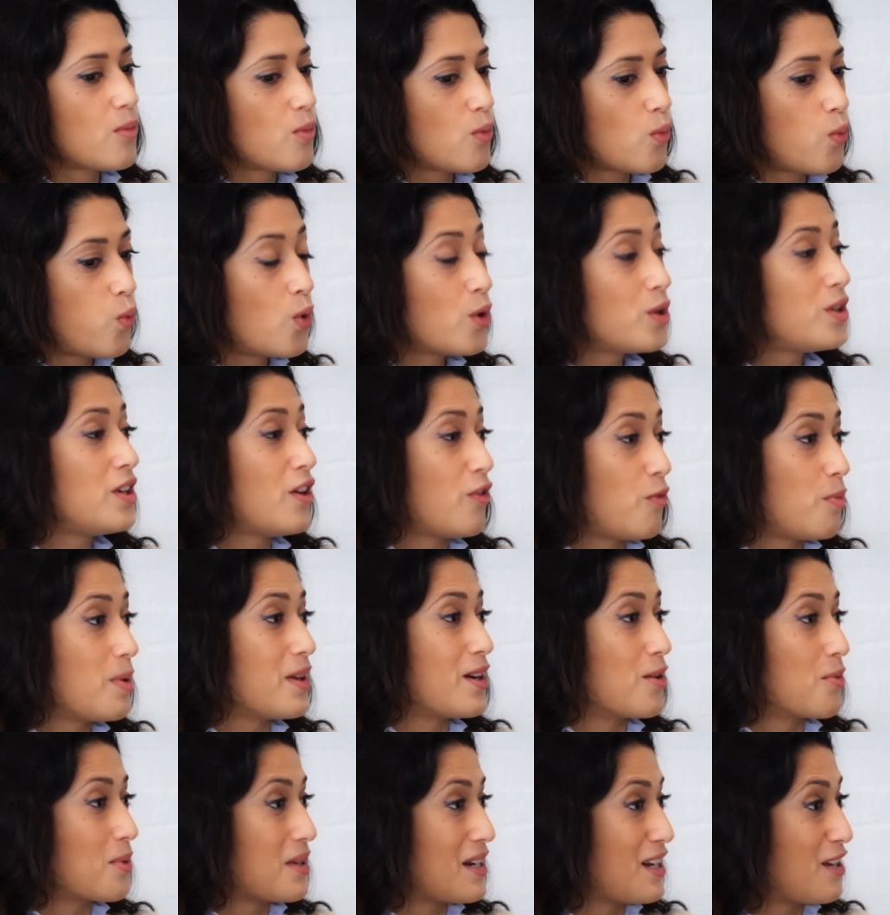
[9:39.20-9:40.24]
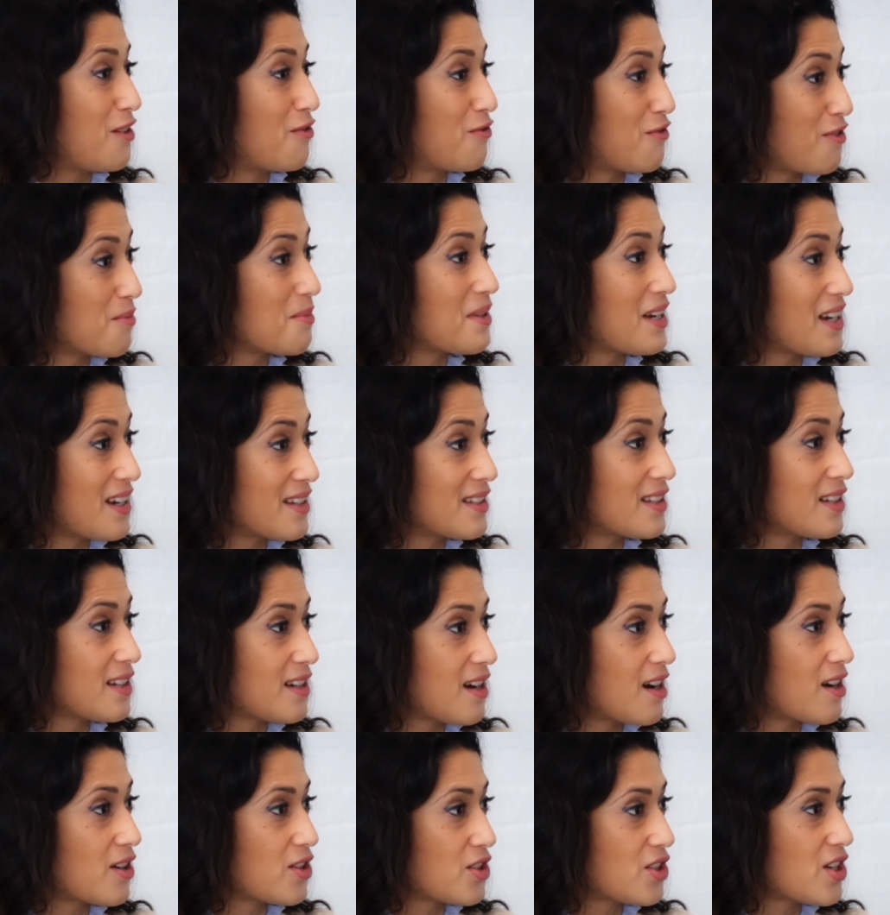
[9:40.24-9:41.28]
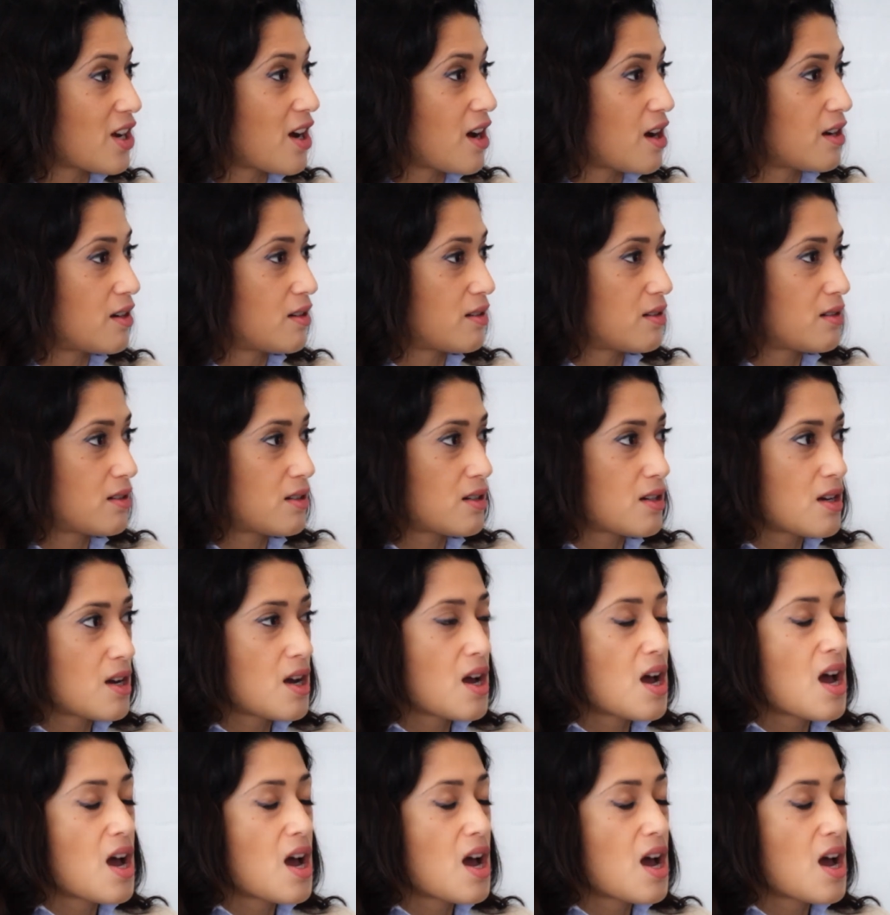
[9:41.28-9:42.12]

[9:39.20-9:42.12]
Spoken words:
would have been a relief for me as a young child.